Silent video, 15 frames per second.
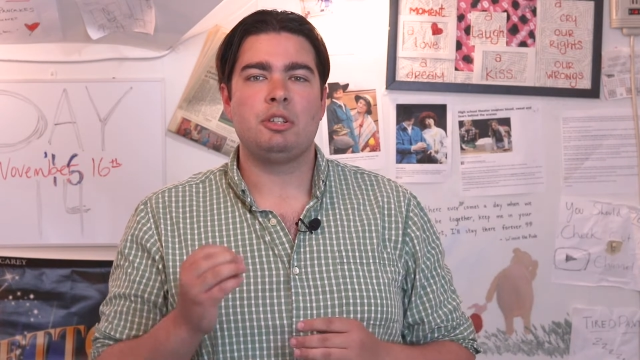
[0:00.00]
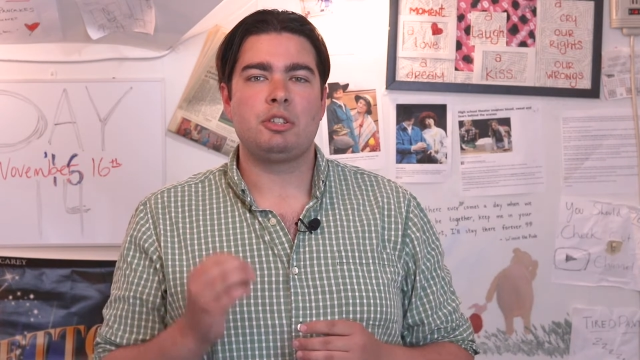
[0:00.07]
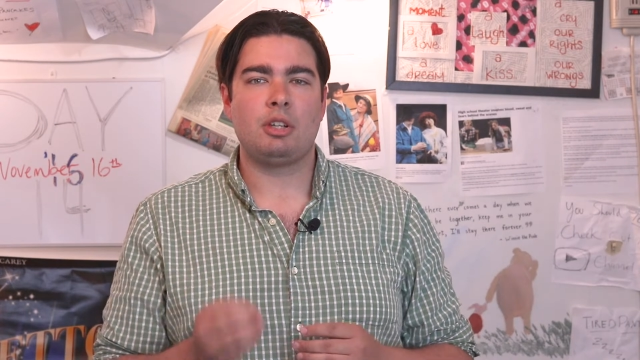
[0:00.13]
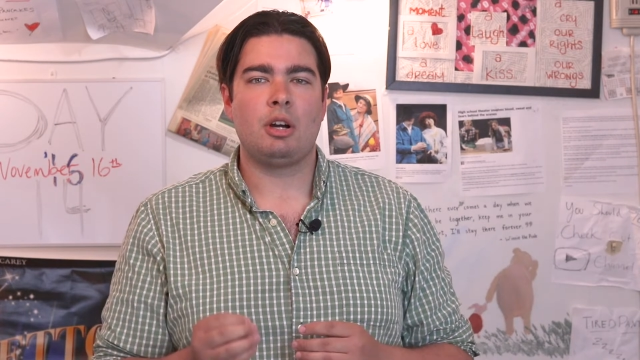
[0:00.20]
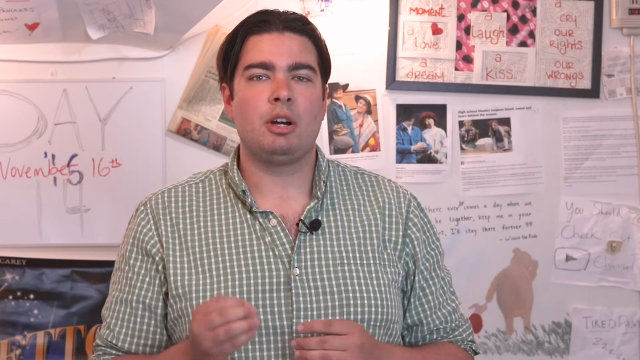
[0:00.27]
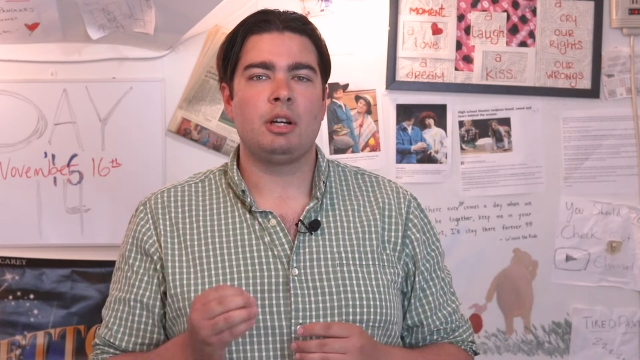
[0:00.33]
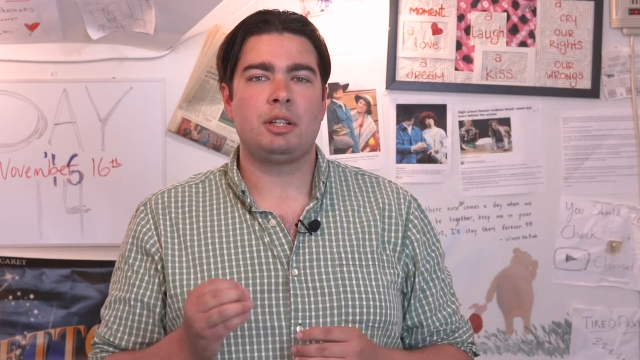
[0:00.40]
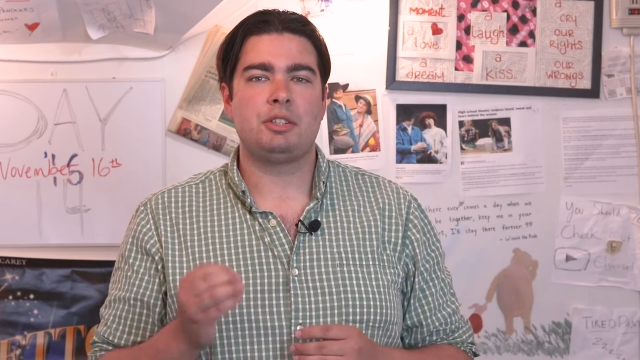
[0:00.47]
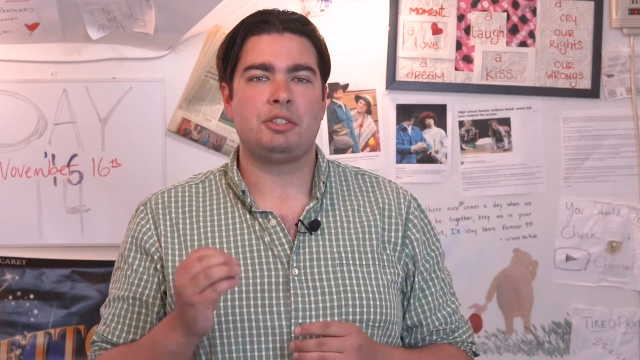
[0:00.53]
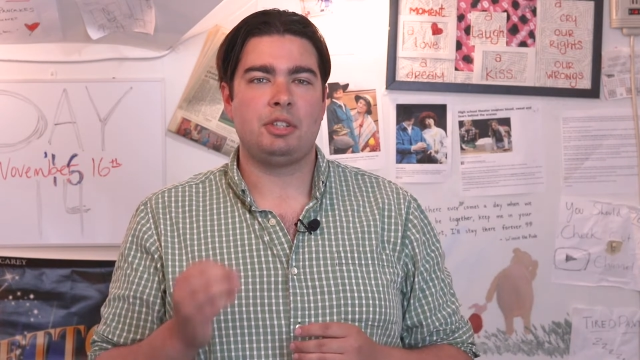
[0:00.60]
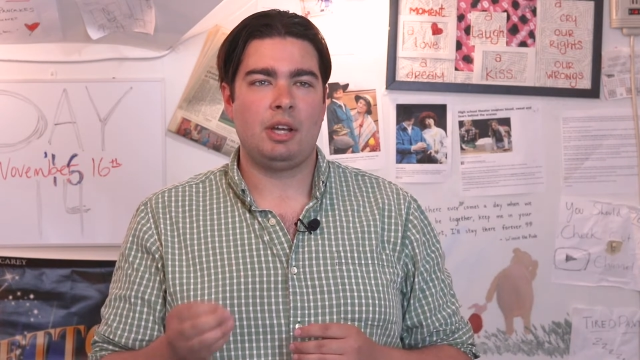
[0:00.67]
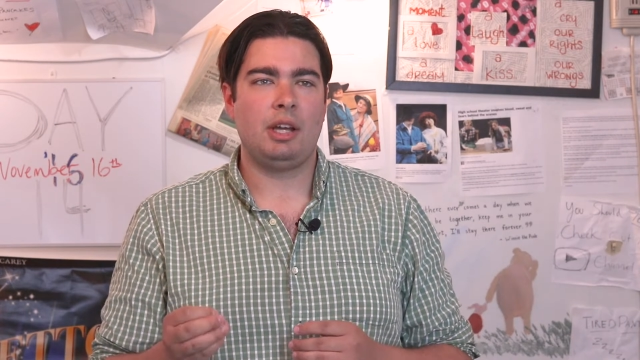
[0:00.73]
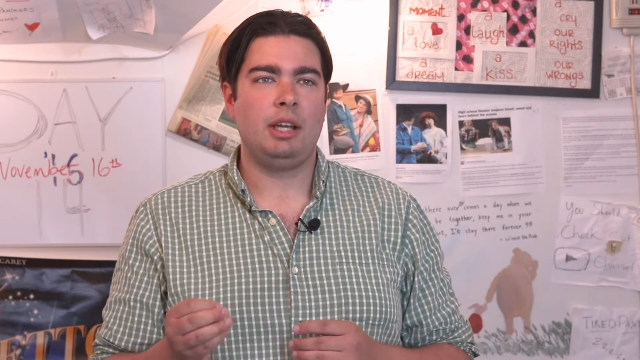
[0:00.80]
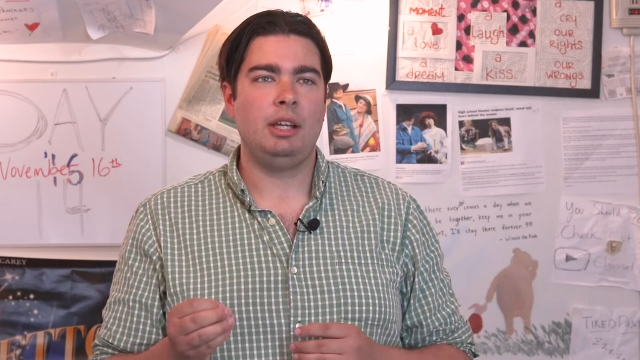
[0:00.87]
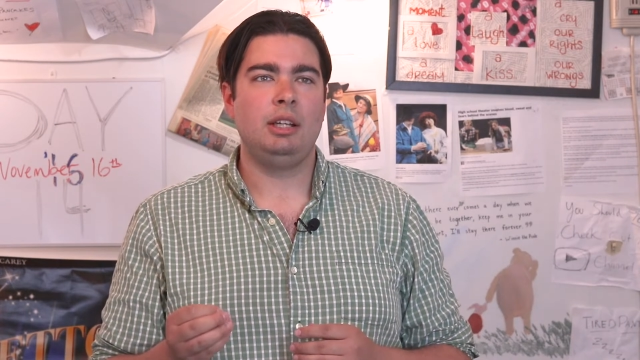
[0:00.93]
Stark
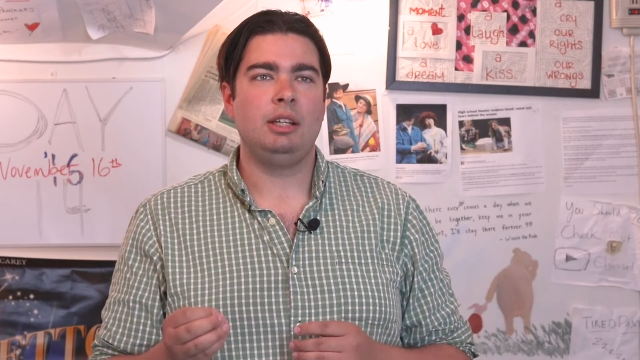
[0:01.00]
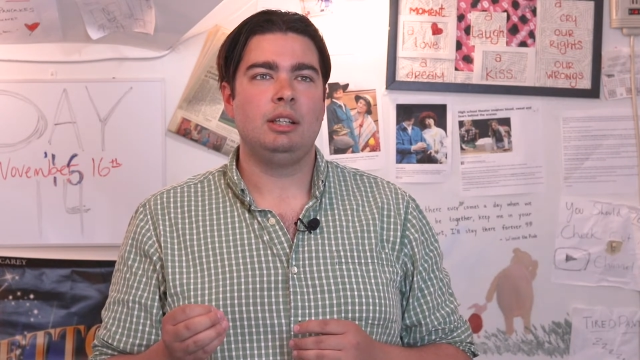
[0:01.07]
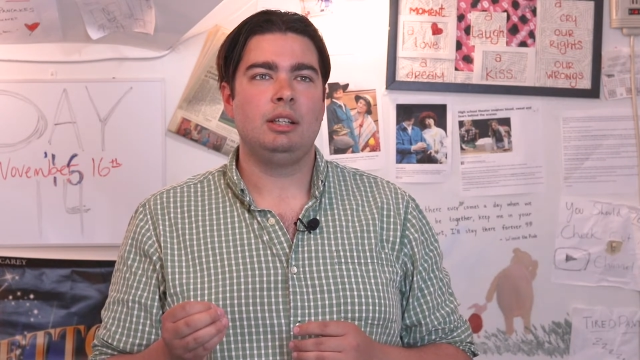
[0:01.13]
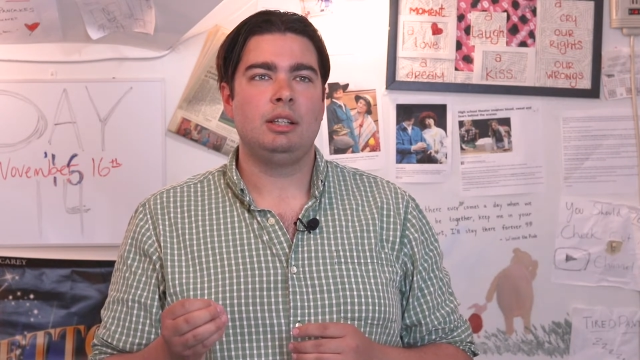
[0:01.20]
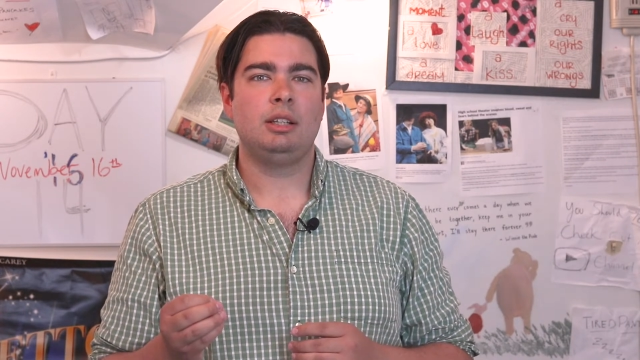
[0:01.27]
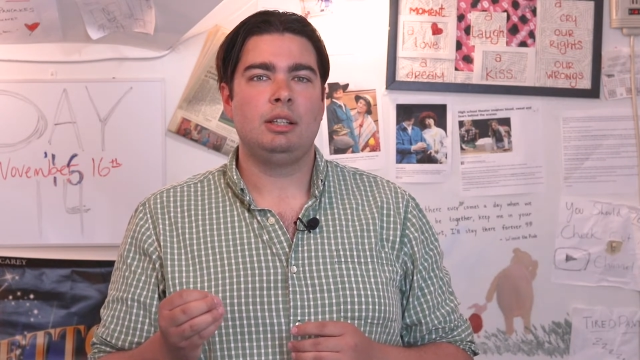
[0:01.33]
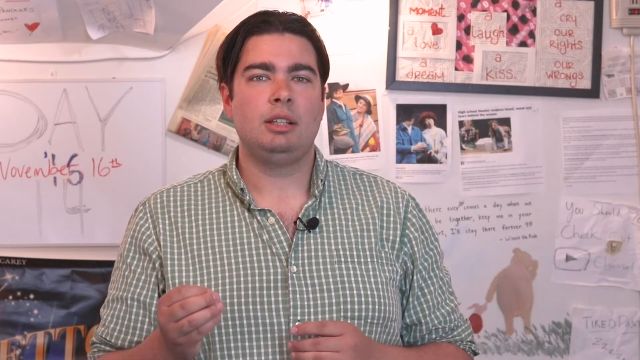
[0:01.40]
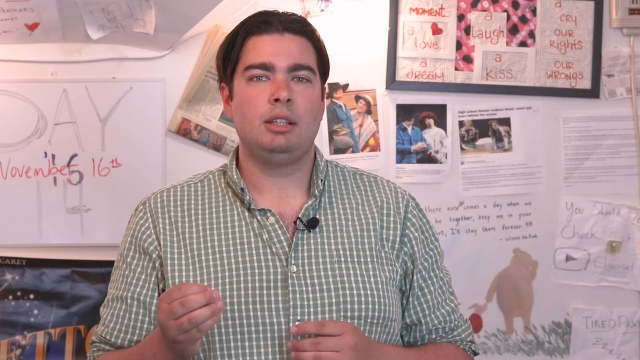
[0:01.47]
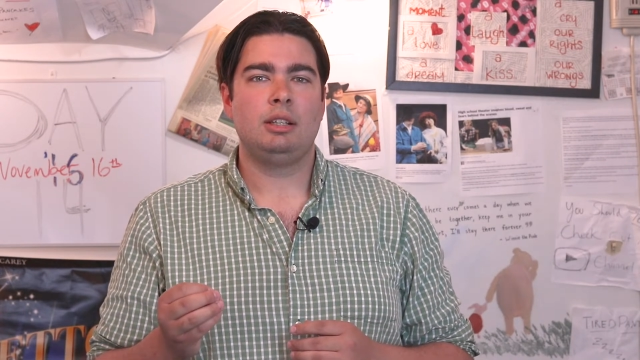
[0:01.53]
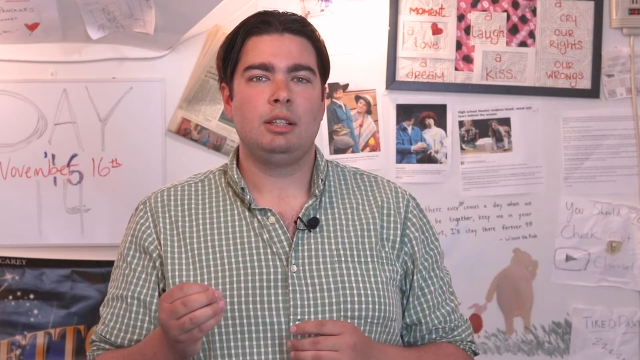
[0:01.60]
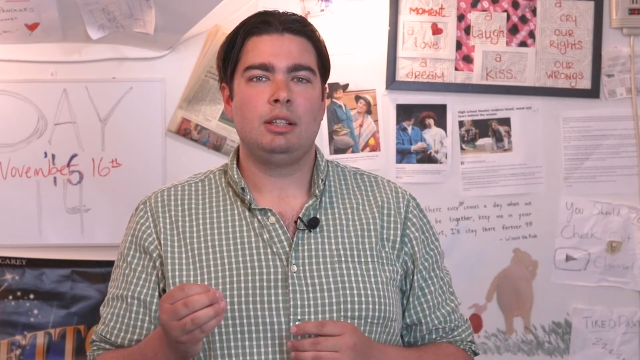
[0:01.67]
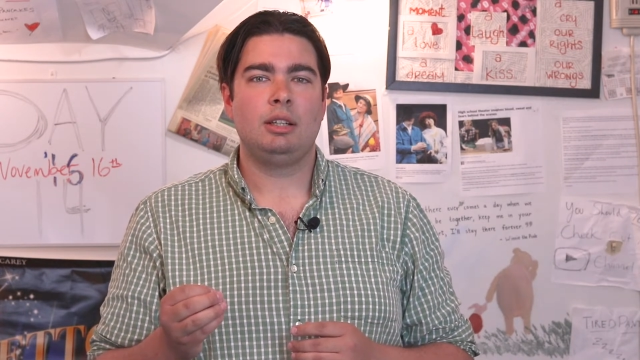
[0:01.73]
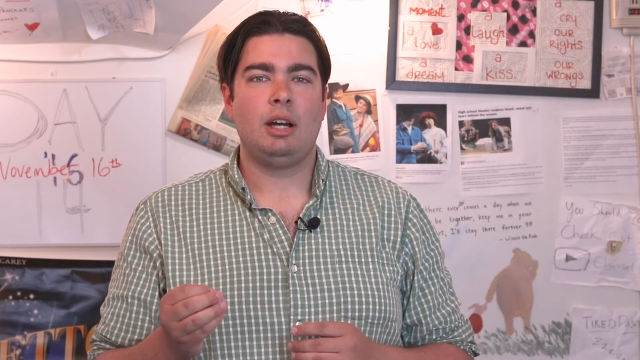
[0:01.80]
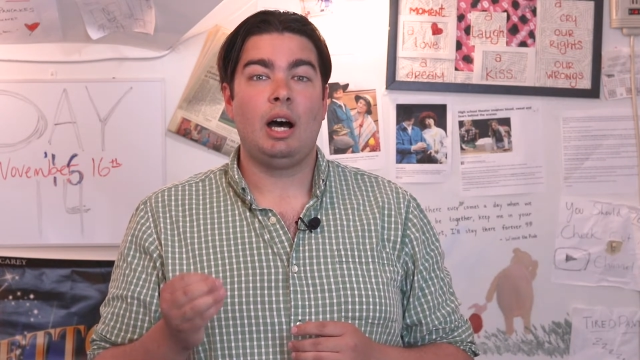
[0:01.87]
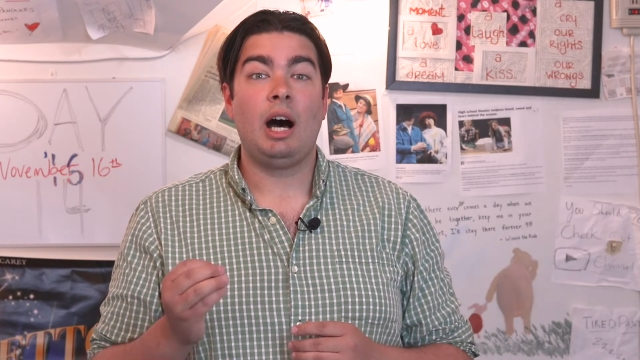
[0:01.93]
saying,
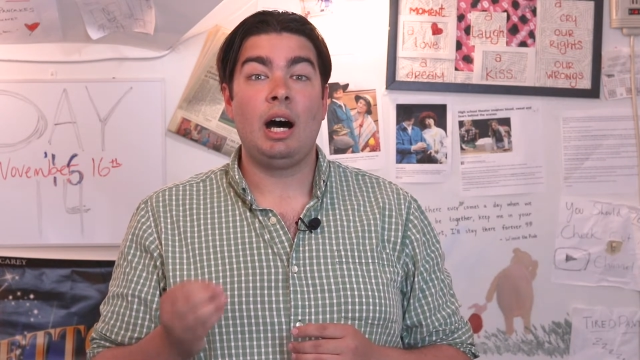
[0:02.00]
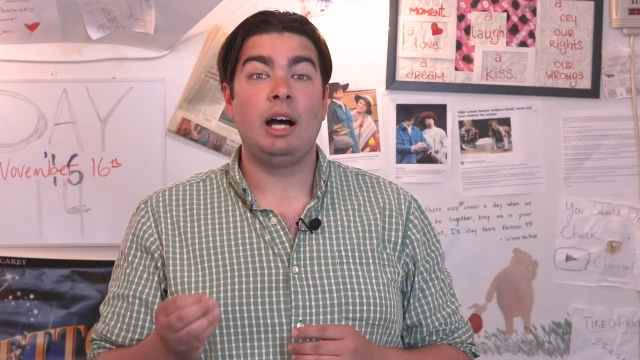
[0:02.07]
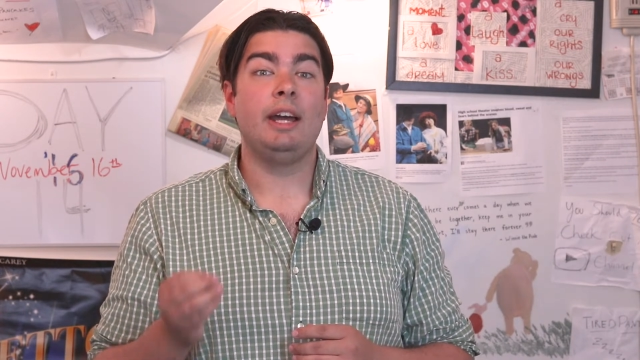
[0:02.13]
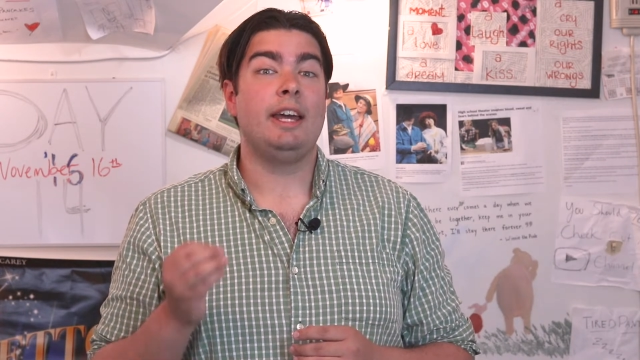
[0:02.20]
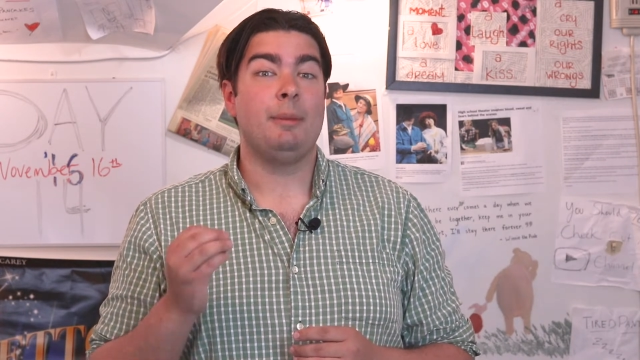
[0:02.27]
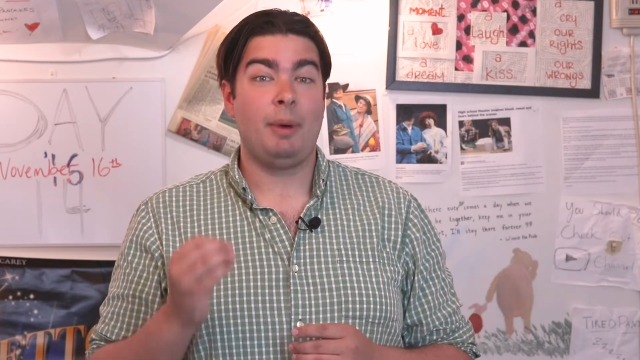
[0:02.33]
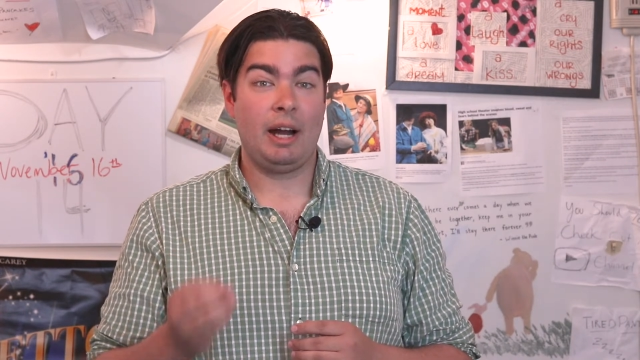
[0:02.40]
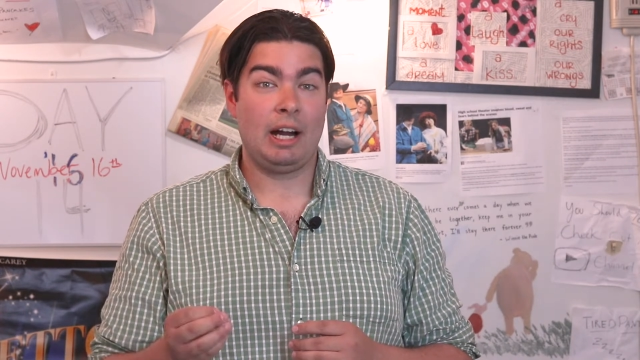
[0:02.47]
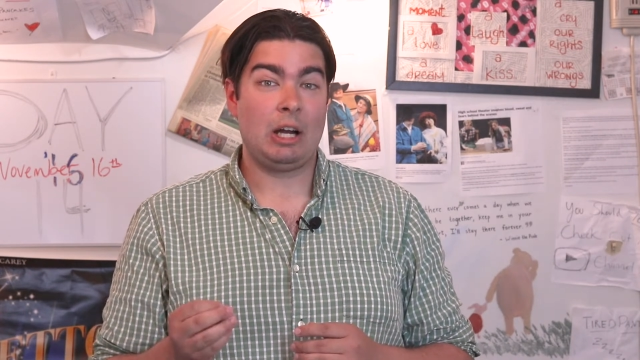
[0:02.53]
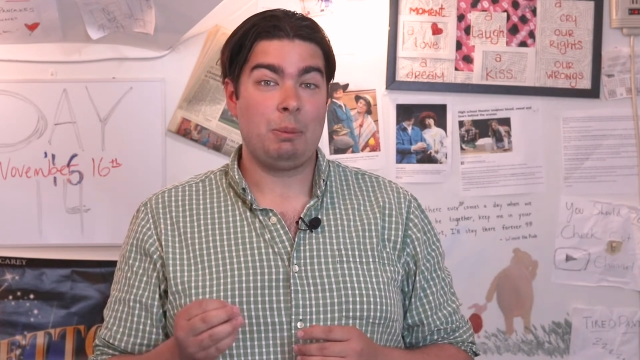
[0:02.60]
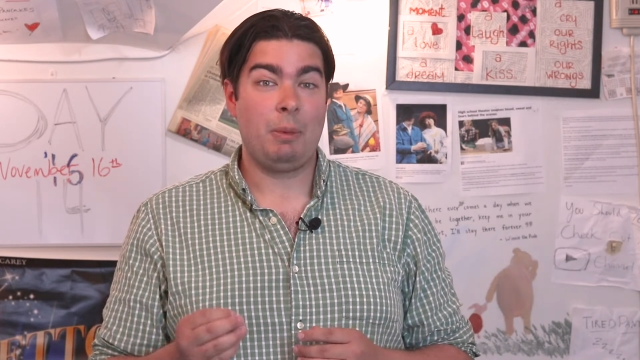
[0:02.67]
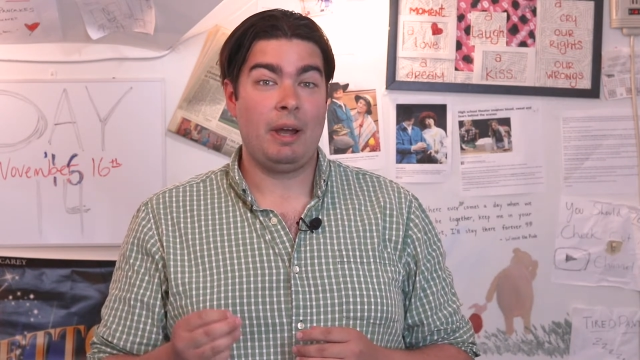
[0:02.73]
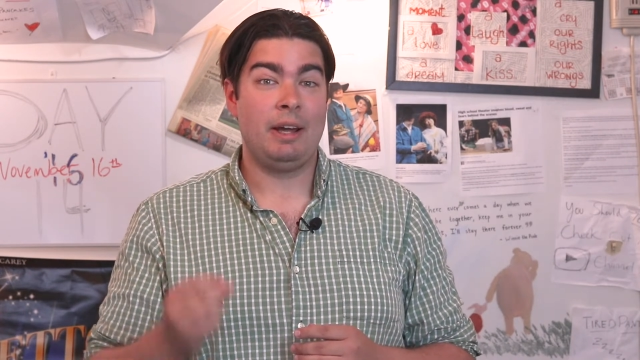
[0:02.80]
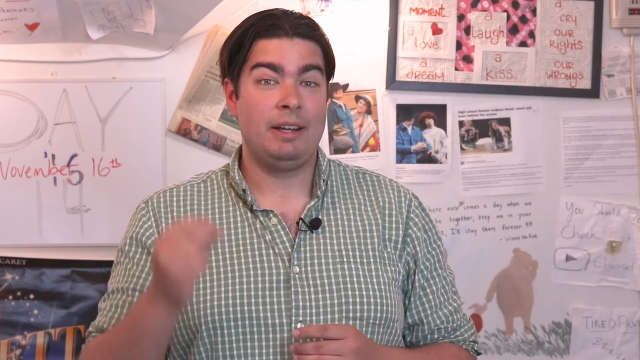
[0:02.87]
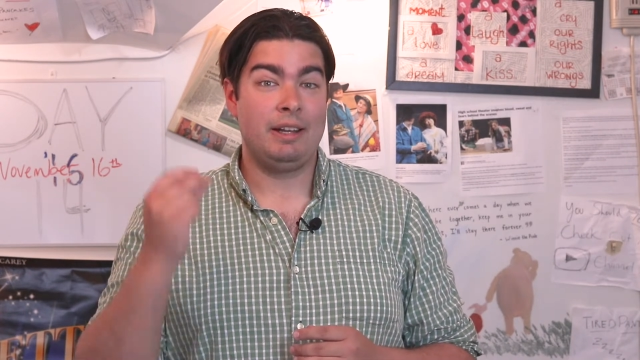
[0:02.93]
"I am
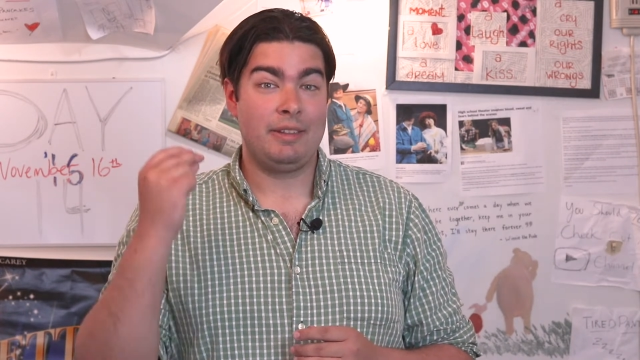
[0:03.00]
Iron Man,"